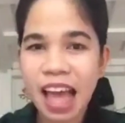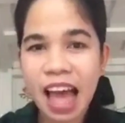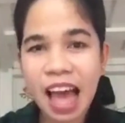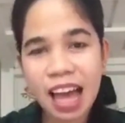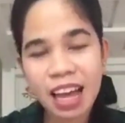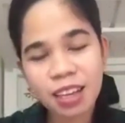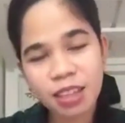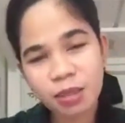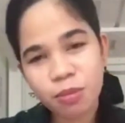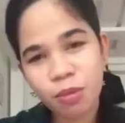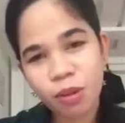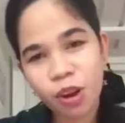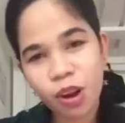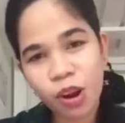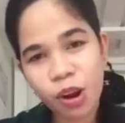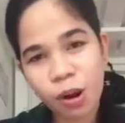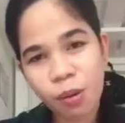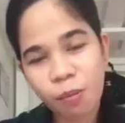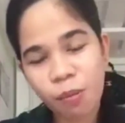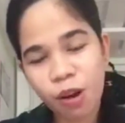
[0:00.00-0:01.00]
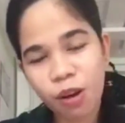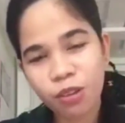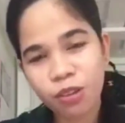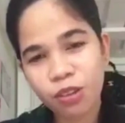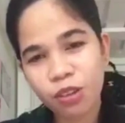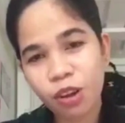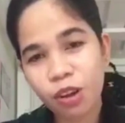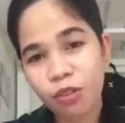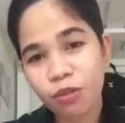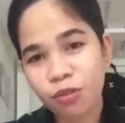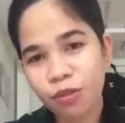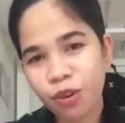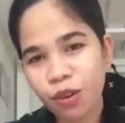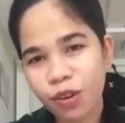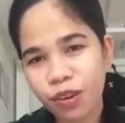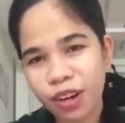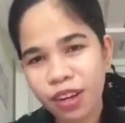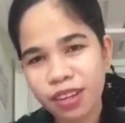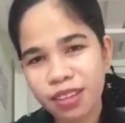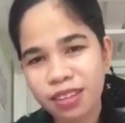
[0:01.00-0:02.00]
a smaller amount of
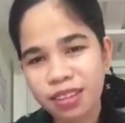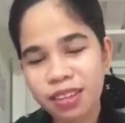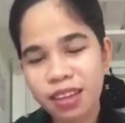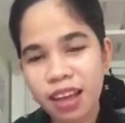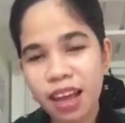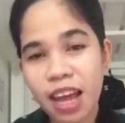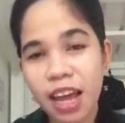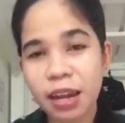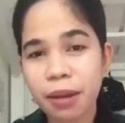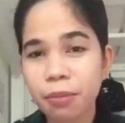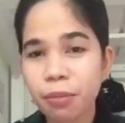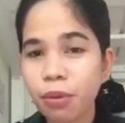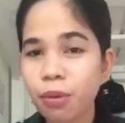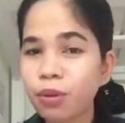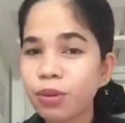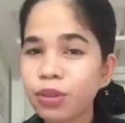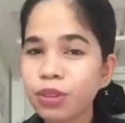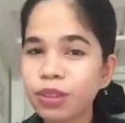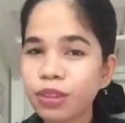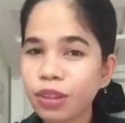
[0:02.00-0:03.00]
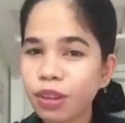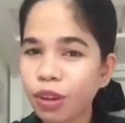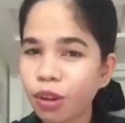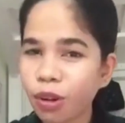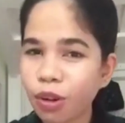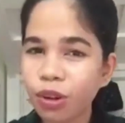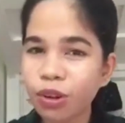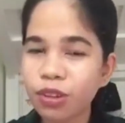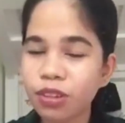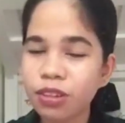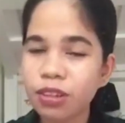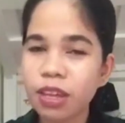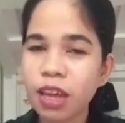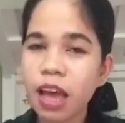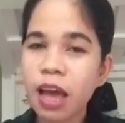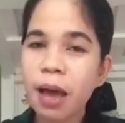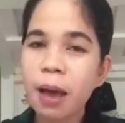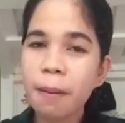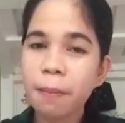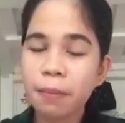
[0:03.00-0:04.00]
worries, and a bootloads
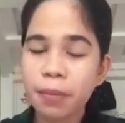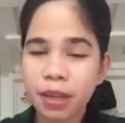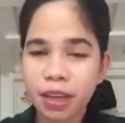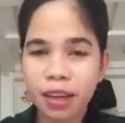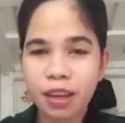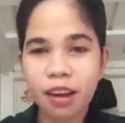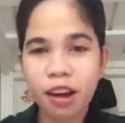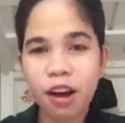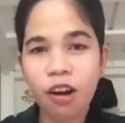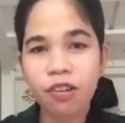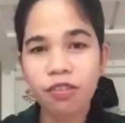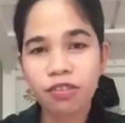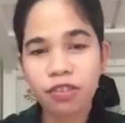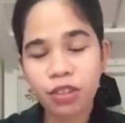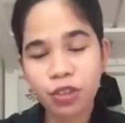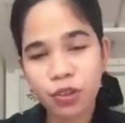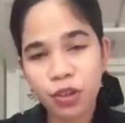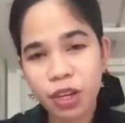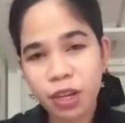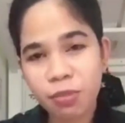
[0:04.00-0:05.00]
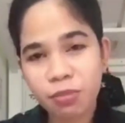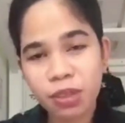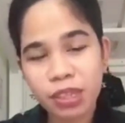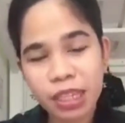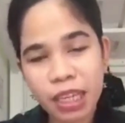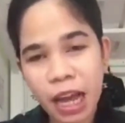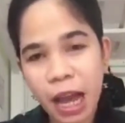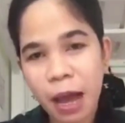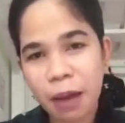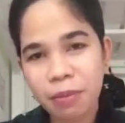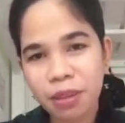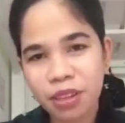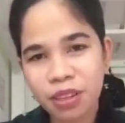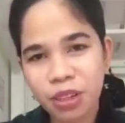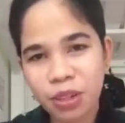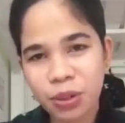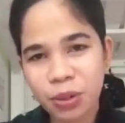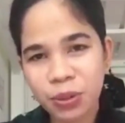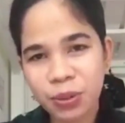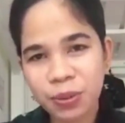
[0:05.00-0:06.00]
big of dreams coming
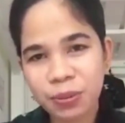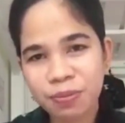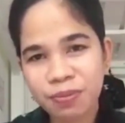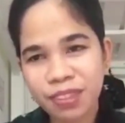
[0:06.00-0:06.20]
true.